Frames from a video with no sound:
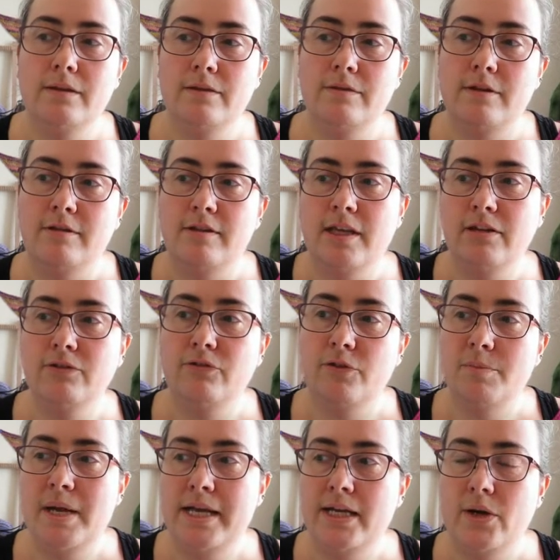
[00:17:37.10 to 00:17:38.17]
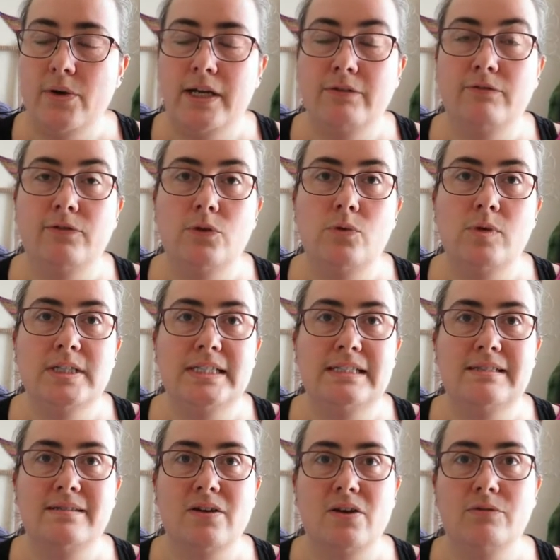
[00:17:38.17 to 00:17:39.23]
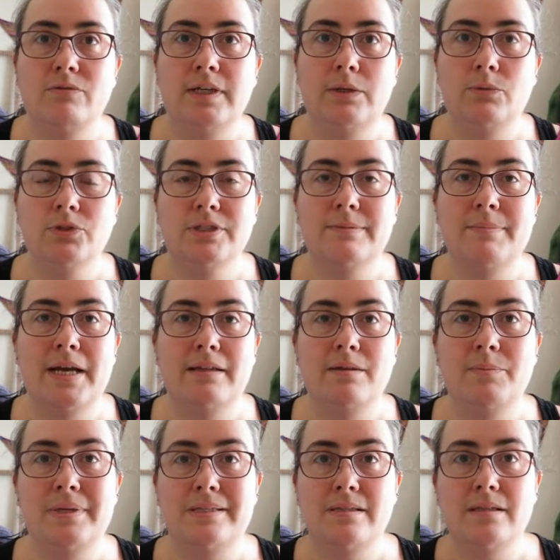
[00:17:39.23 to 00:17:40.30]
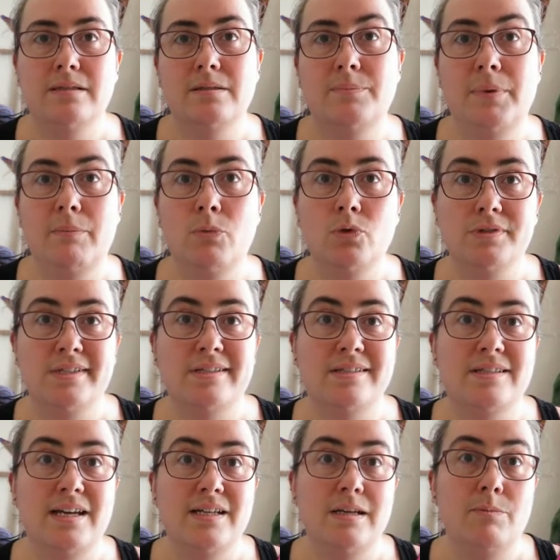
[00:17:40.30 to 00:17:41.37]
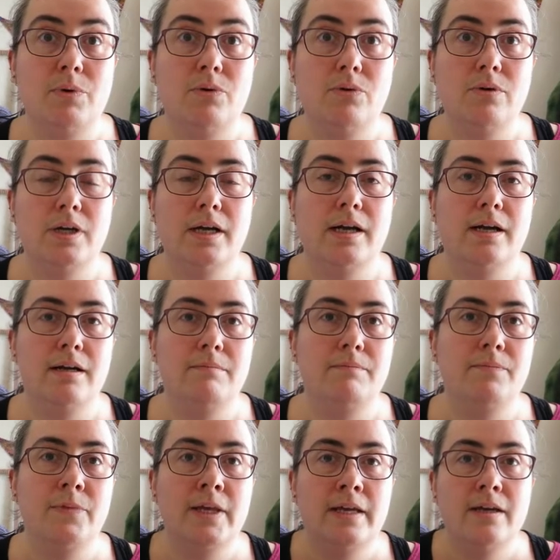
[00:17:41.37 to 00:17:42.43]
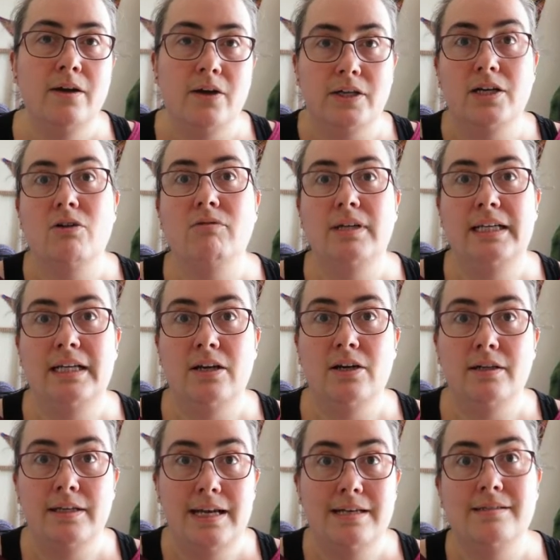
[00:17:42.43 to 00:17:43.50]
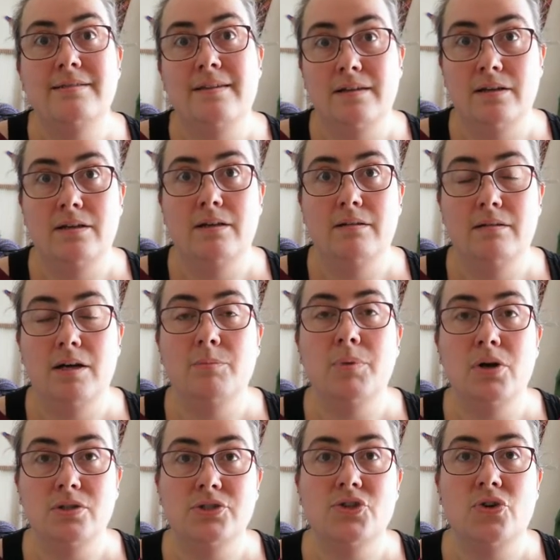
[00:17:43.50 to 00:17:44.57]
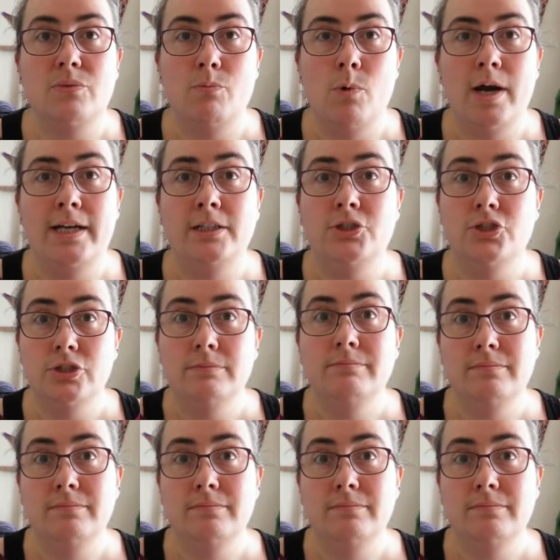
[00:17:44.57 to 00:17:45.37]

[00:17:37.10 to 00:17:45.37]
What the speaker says: the thing for me going forward is that I really want to make the business a bit more sustainable. I currently earn less than a part-time wage